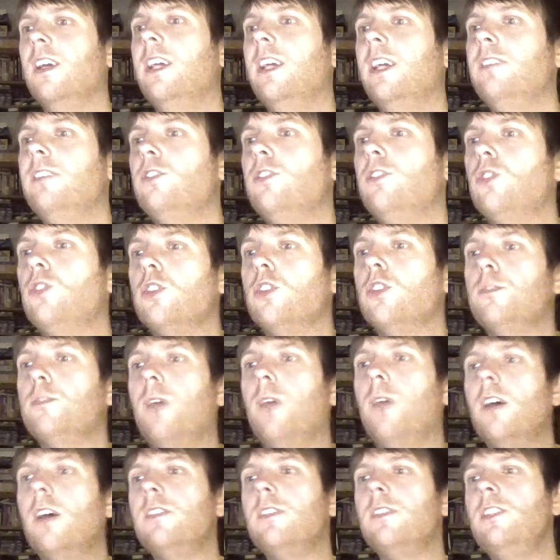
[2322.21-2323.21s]
Is it George
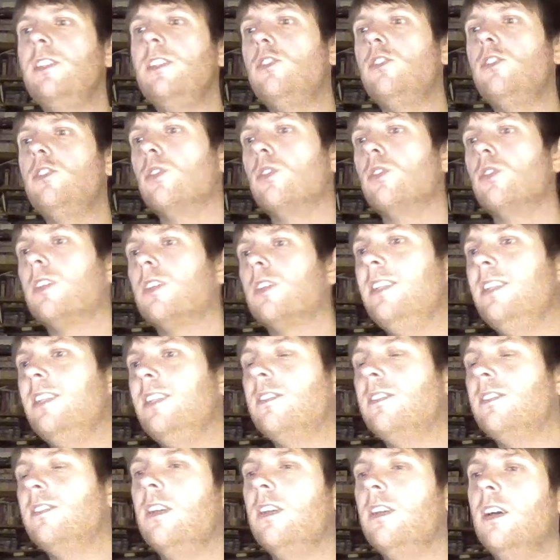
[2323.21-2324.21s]
Martin, George
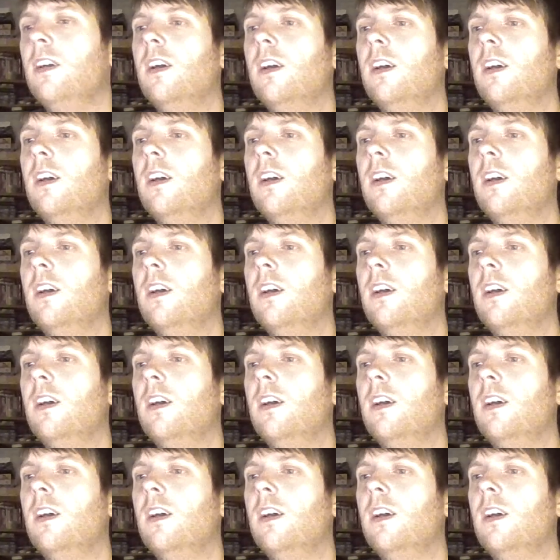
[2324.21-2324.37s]
Clinton,